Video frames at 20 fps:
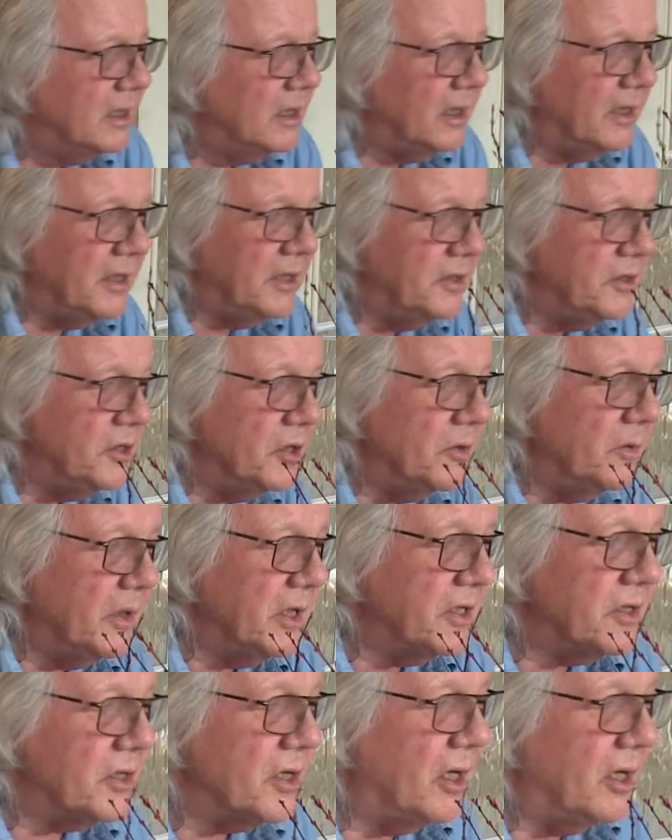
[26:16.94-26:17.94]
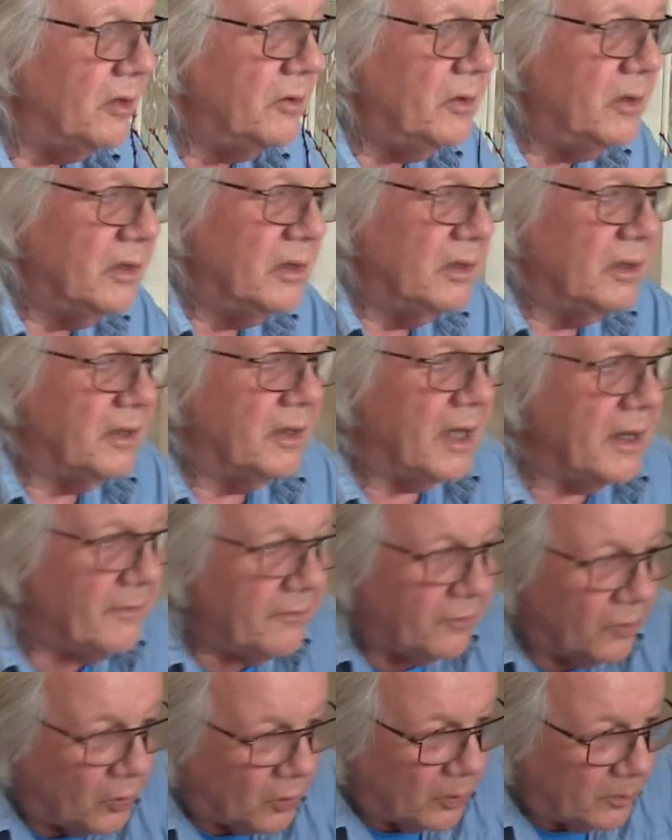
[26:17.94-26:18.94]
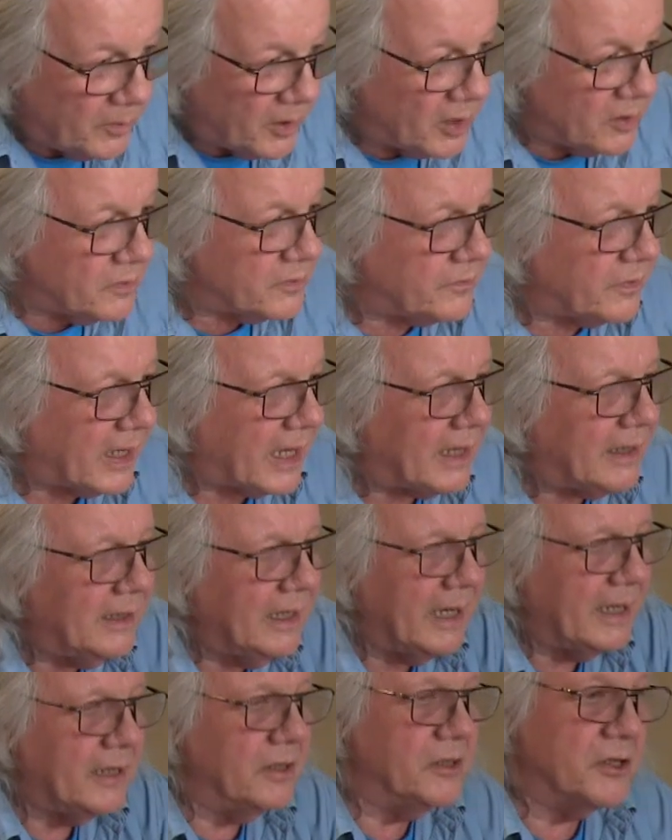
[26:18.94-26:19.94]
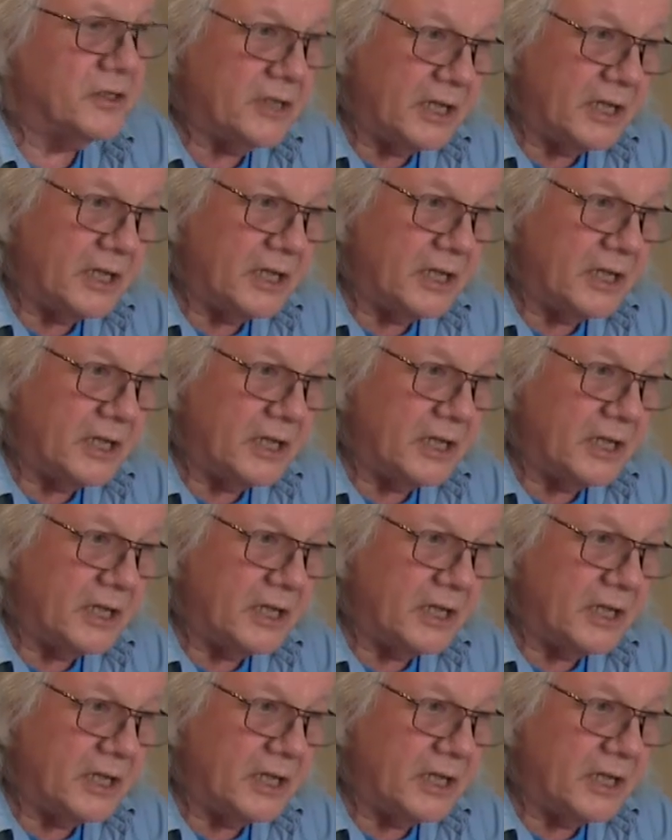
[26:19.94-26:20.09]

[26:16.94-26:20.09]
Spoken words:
And in doing so, they form those flat layers.